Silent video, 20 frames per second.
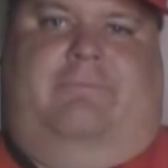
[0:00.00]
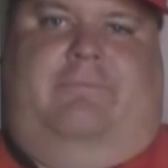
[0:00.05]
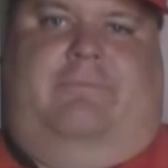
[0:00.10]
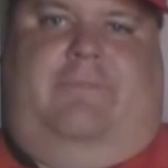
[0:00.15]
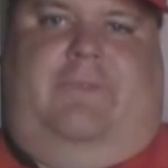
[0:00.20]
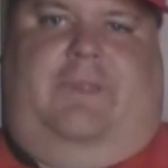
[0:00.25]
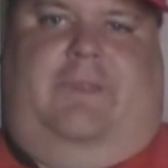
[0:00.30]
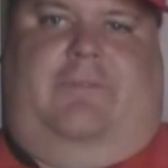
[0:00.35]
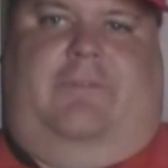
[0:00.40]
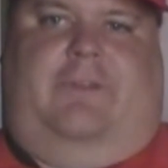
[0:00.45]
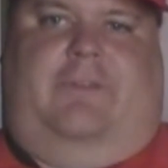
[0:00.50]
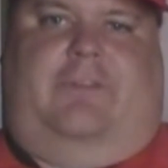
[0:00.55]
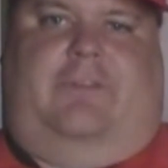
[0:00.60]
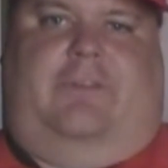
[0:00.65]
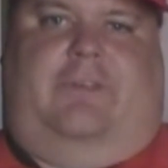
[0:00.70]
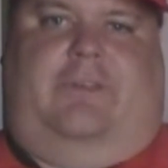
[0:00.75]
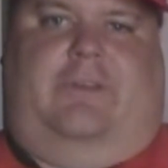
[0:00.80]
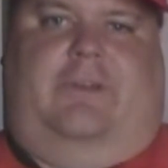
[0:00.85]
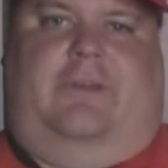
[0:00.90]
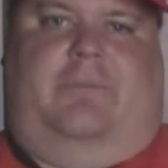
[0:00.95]
they
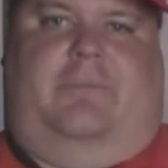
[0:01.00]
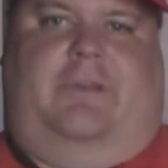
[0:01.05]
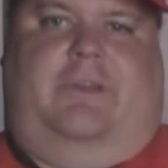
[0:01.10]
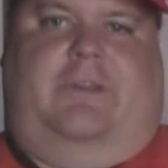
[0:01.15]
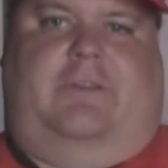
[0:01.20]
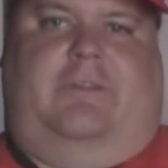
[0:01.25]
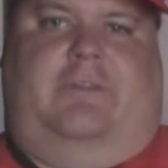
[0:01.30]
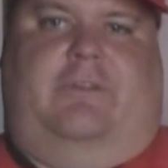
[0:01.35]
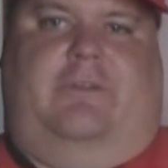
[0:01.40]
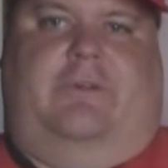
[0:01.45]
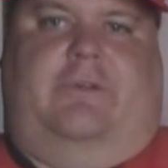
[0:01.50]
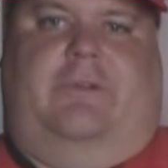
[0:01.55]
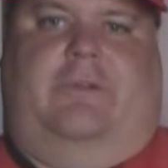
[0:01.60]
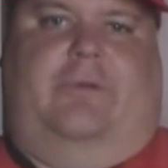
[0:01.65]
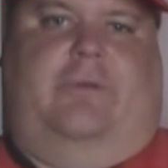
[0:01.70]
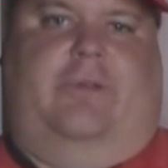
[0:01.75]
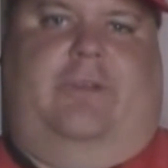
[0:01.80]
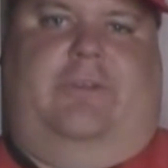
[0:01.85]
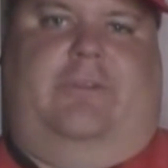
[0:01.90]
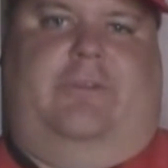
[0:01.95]
eventually gone back to their
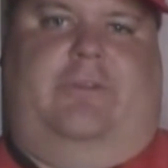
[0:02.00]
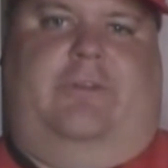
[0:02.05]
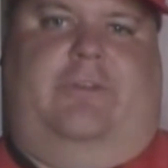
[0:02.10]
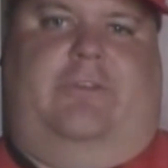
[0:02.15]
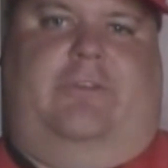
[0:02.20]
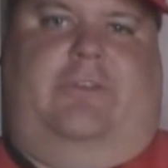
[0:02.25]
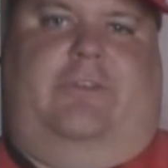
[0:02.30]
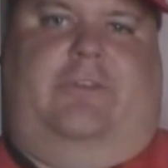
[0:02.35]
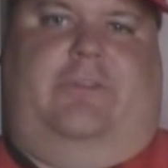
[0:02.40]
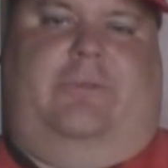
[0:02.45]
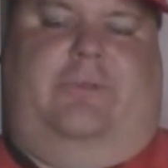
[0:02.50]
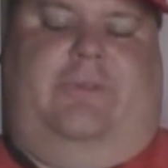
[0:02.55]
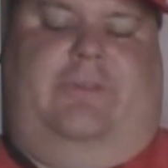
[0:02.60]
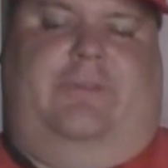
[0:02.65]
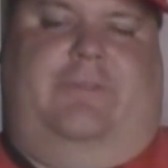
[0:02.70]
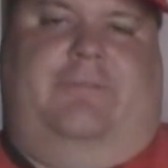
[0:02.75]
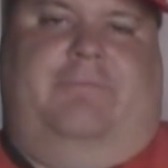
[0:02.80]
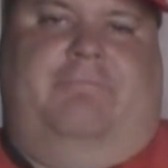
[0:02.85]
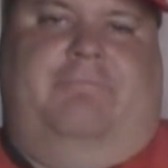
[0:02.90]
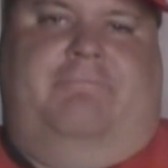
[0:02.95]
glory jerseys
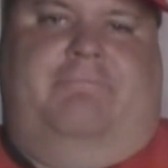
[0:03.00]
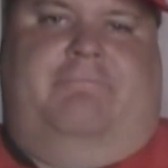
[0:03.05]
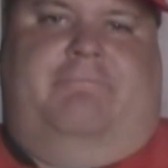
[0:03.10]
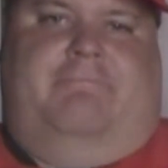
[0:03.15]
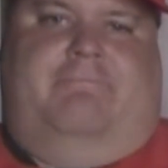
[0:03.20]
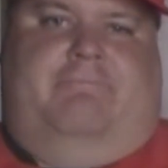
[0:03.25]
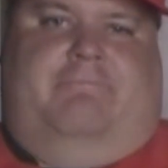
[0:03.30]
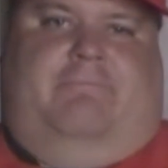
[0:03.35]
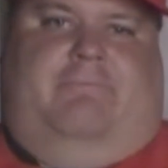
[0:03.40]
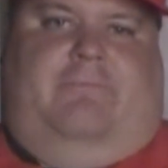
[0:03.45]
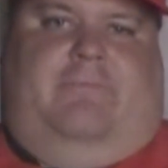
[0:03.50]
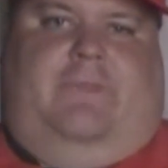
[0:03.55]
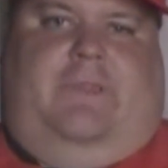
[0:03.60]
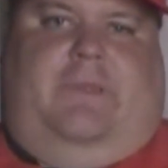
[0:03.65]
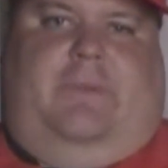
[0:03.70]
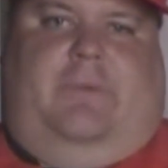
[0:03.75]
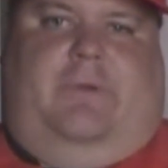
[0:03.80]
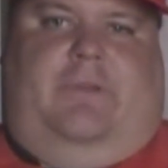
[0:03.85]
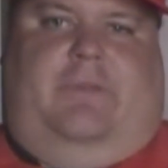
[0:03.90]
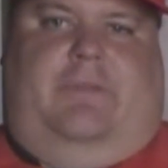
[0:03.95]
when
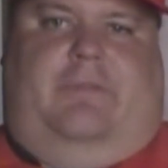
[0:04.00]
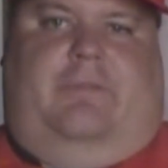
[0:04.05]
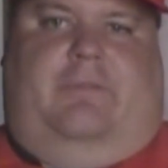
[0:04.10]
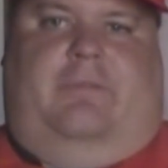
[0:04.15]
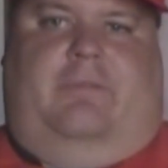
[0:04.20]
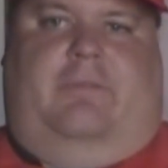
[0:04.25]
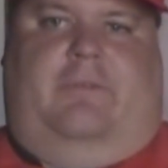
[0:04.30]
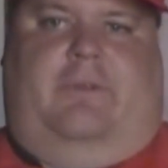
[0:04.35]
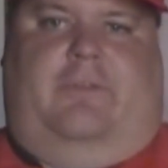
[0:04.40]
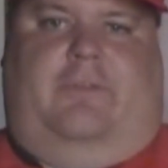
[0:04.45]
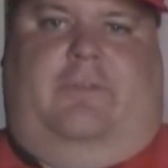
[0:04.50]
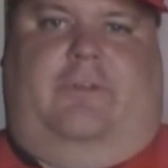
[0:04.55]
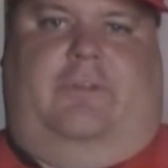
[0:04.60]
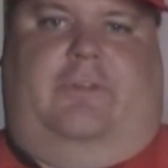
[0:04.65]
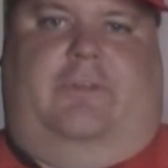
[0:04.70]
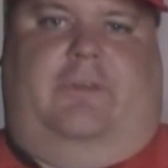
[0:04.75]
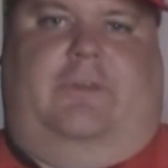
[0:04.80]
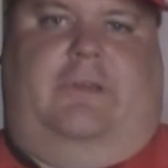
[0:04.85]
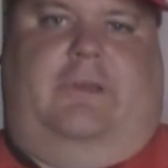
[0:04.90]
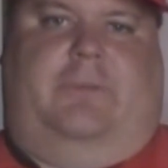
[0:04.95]
they won their
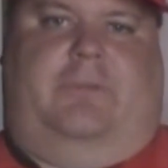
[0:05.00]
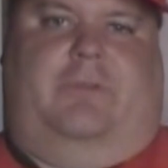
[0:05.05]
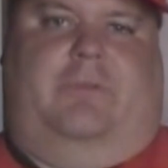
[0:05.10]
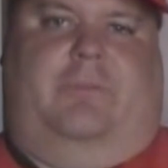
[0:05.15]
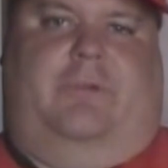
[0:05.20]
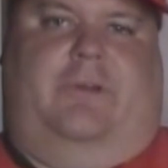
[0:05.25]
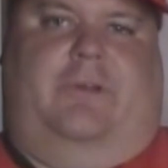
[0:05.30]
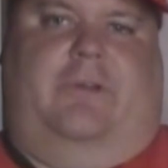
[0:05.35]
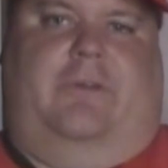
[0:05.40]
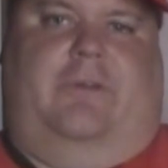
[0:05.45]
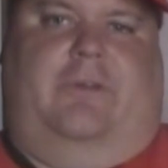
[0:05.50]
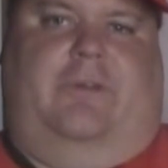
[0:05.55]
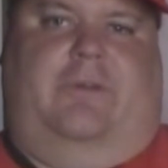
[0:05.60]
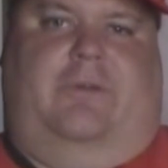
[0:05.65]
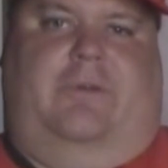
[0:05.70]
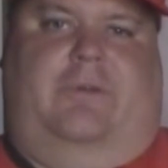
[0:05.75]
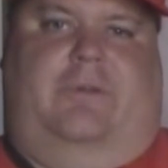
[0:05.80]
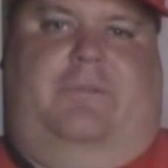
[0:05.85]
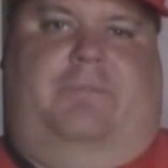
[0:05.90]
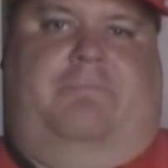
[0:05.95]
first two cups in
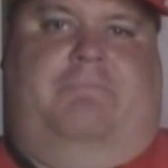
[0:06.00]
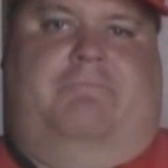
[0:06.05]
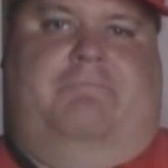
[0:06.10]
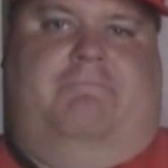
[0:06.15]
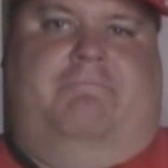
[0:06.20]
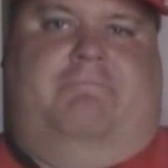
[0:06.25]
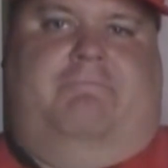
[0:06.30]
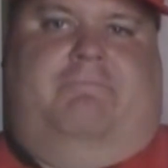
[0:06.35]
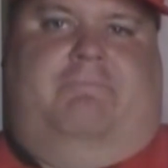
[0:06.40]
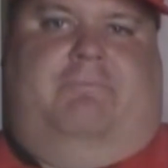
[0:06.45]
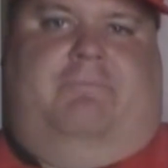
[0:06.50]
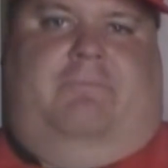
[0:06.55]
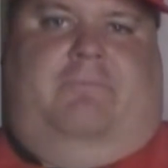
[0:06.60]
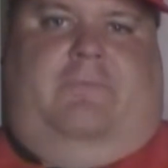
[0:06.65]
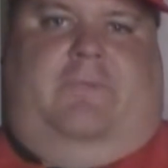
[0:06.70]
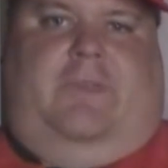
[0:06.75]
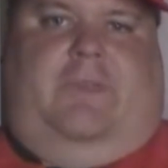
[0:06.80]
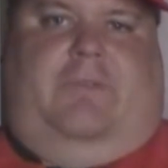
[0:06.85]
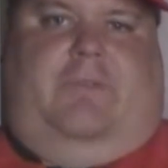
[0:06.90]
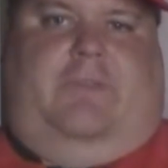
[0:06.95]
Mario, and
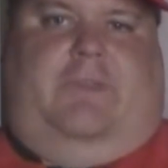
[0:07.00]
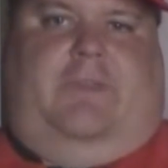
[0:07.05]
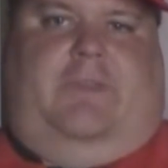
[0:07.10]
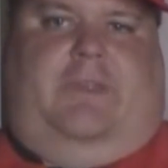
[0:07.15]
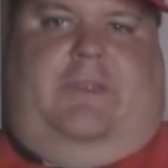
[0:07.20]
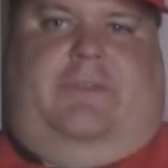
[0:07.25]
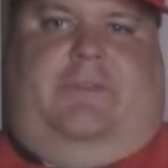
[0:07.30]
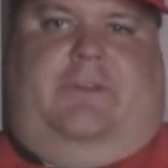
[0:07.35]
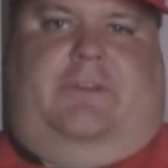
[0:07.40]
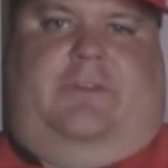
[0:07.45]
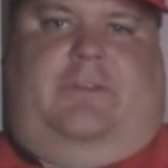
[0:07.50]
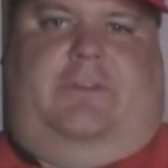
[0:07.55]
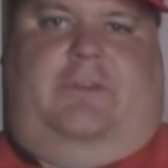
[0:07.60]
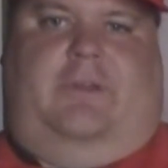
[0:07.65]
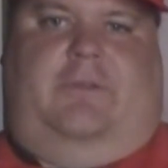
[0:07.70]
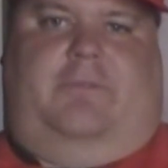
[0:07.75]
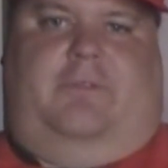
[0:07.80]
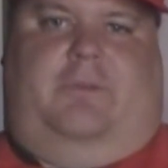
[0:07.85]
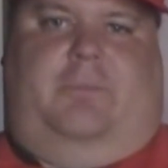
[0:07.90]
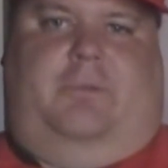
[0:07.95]
even then they dust
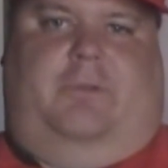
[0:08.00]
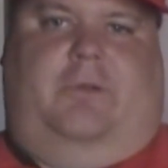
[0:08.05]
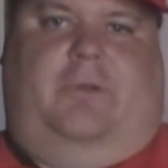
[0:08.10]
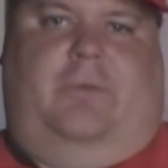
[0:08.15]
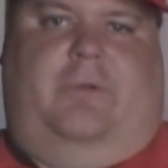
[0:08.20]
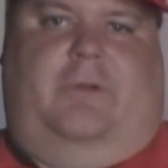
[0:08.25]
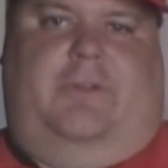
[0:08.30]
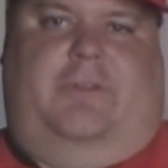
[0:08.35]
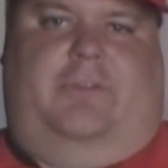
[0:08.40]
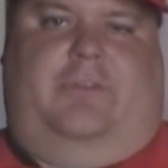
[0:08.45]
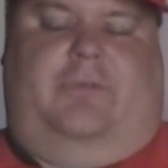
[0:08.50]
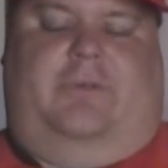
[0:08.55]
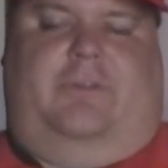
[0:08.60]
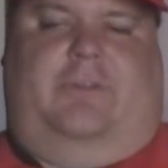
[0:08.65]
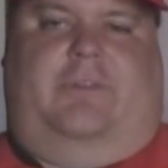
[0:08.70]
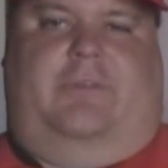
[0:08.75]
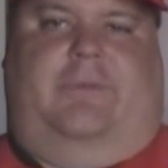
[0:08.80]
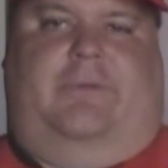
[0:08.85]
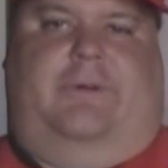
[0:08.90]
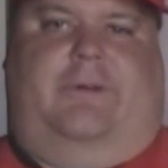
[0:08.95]
off their blue ones
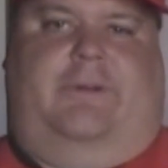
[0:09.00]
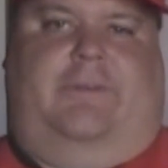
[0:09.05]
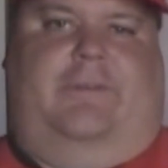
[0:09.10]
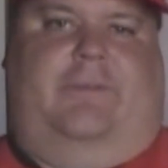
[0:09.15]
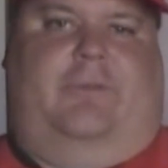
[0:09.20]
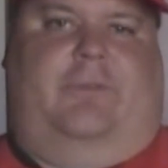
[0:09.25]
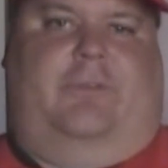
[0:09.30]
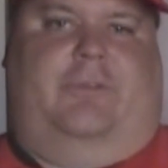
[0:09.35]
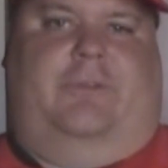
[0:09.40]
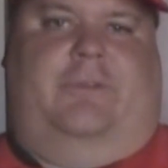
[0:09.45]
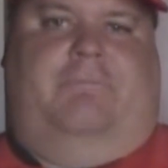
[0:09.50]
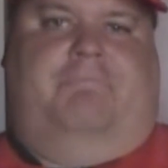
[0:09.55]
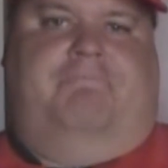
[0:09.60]
once in a while. Those are